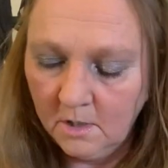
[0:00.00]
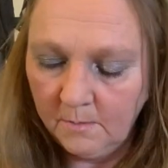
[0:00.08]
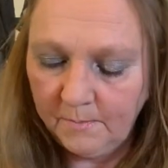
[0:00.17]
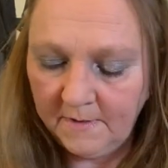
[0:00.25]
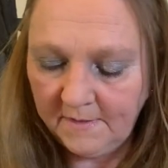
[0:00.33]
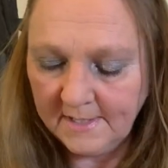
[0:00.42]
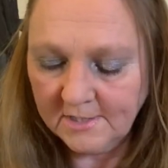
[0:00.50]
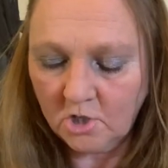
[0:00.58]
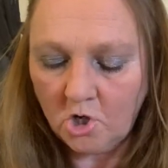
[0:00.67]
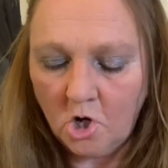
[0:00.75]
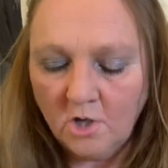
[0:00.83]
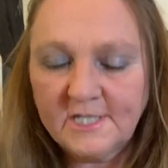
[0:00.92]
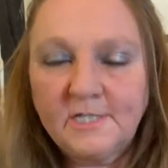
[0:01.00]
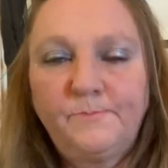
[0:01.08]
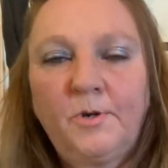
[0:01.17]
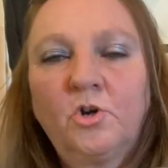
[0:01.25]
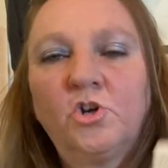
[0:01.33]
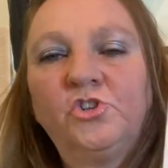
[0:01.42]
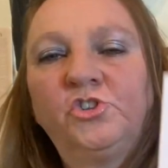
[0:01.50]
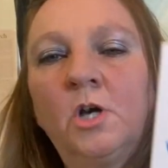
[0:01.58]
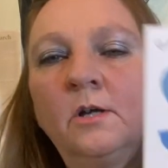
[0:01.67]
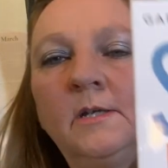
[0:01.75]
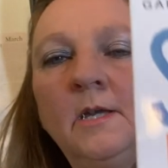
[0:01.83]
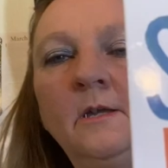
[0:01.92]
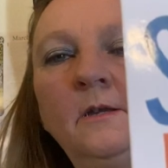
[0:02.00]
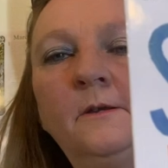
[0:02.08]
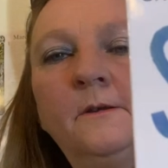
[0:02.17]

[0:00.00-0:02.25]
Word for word: But these are called Spirit Junkie.